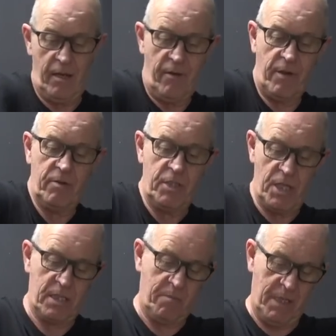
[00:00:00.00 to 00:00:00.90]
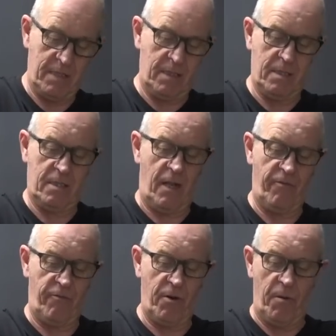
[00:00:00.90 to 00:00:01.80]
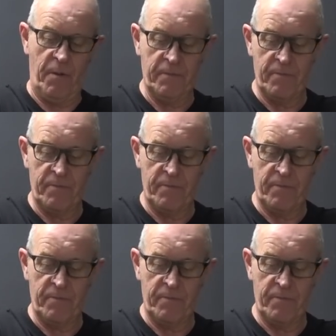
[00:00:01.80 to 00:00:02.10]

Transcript: I've only just mixed this stuff through,